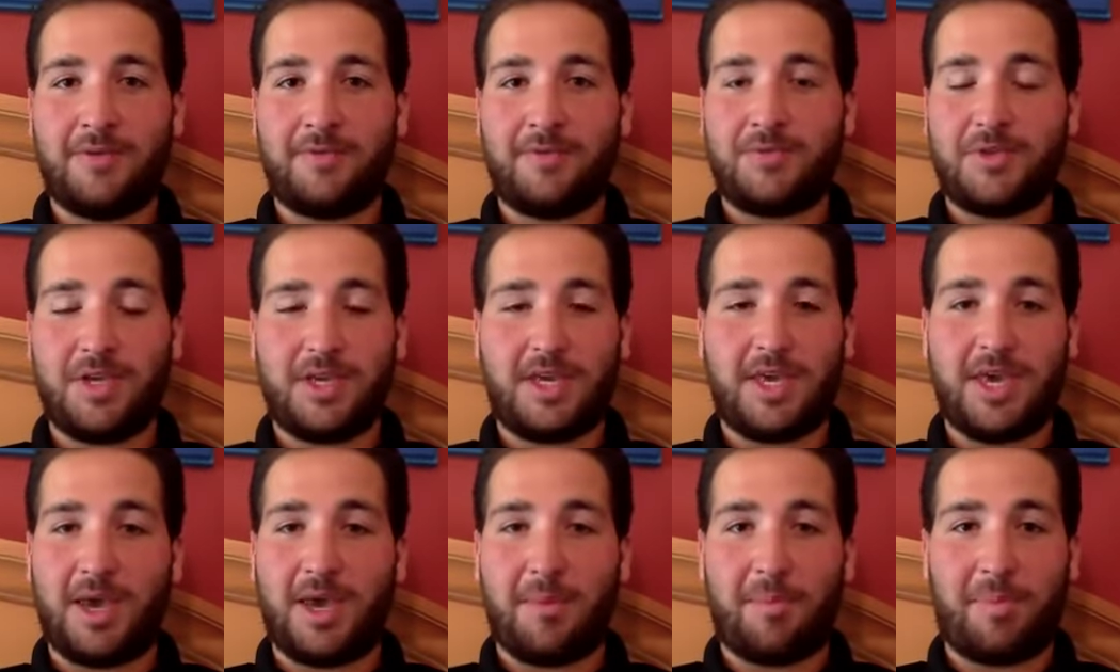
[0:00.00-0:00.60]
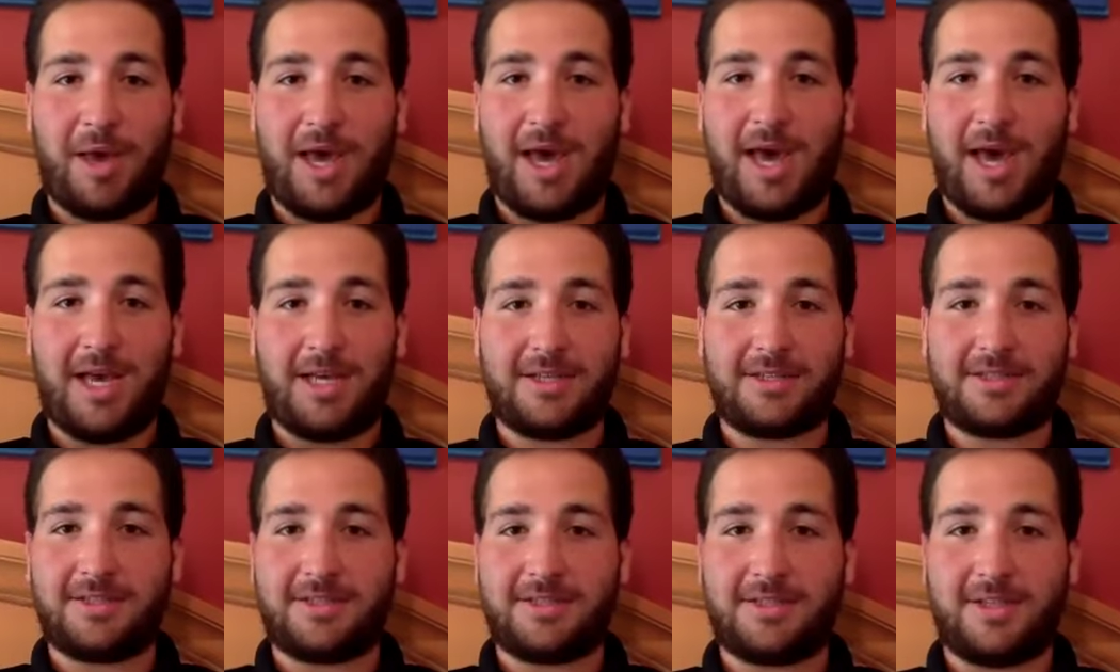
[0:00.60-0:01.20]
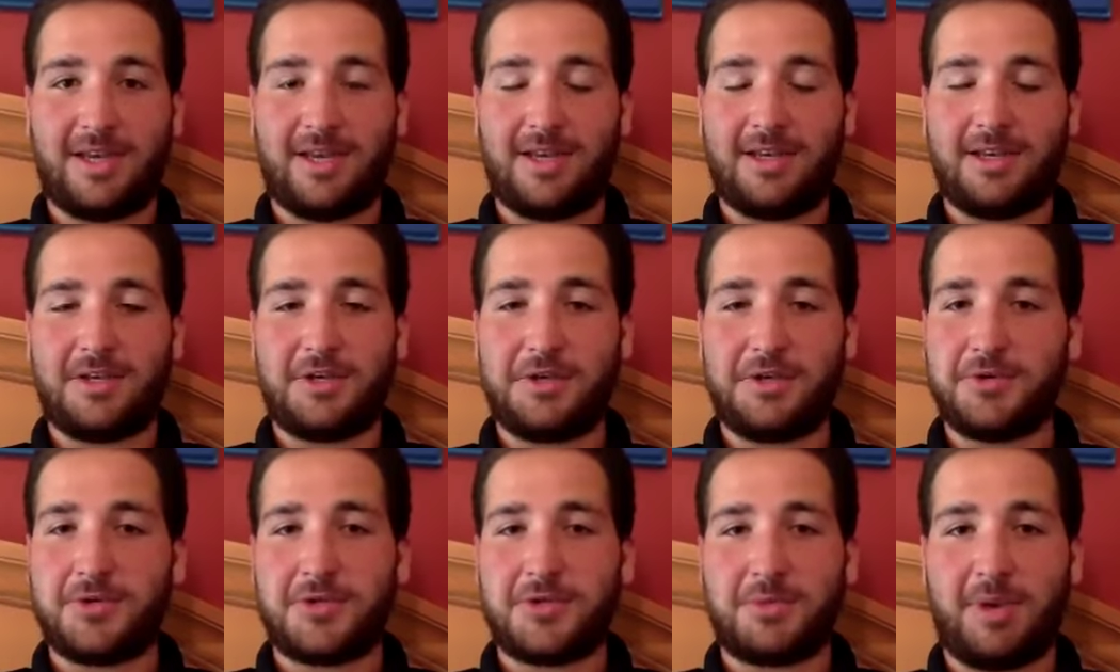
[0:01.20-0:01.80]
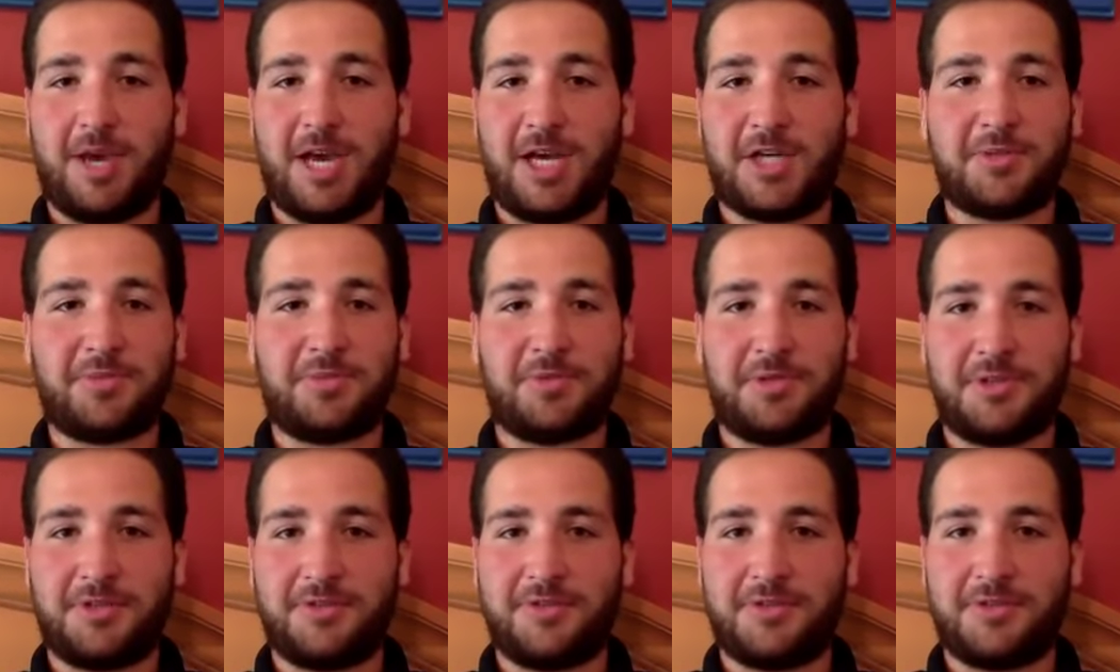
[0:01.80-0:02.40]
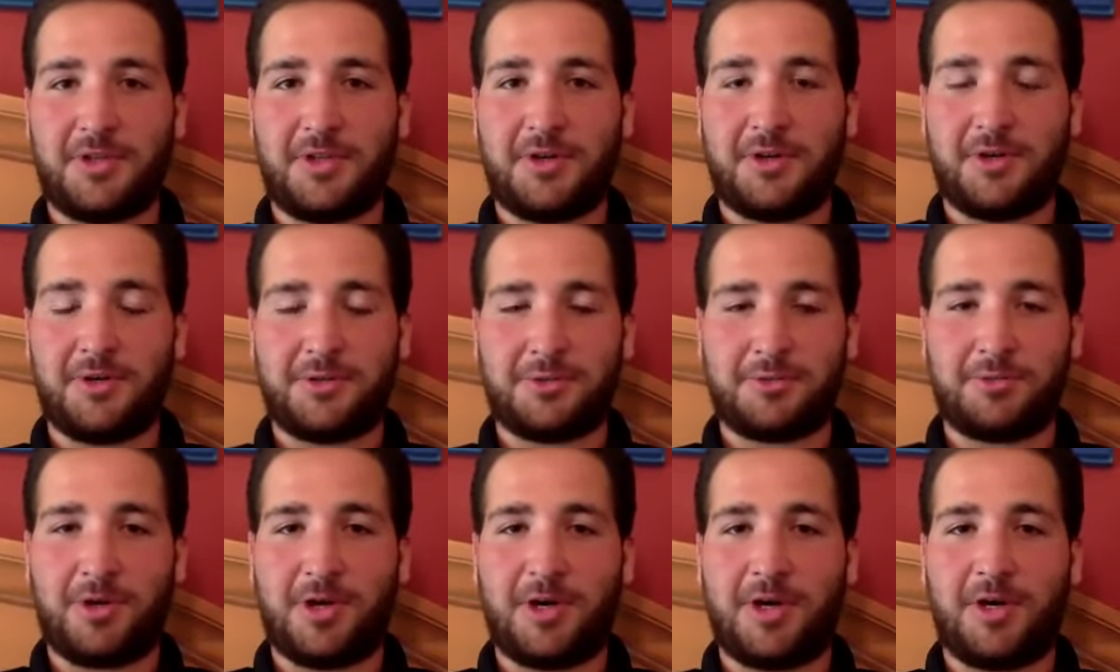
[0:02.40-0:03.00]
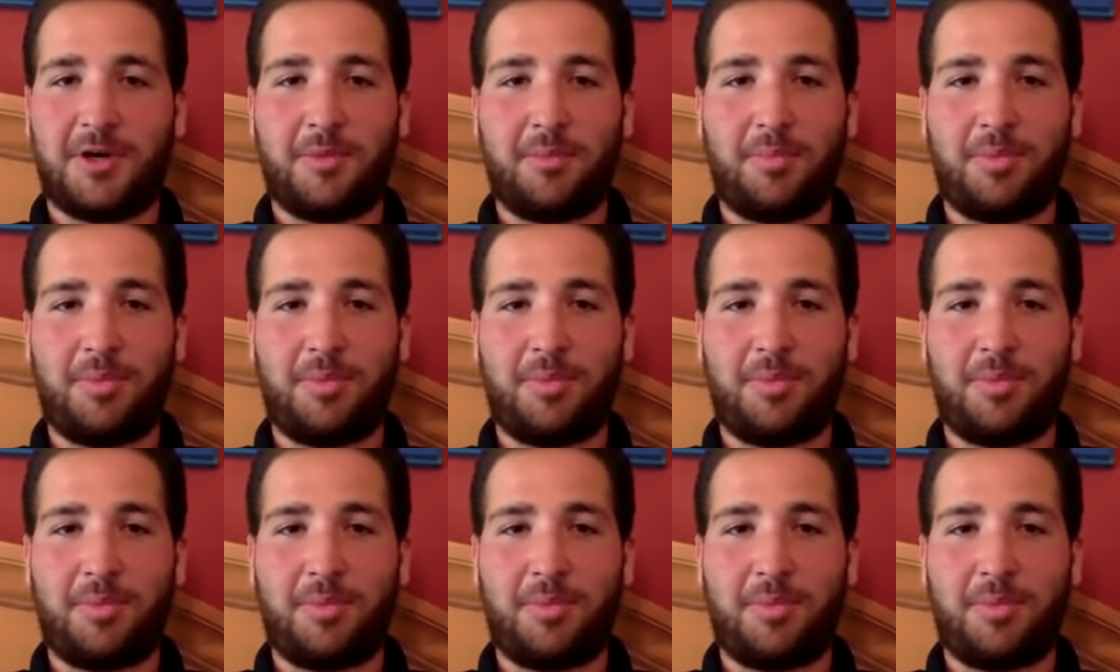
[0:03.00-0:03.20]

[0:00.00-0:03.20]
You can't pass. And he used some expletives in there as well.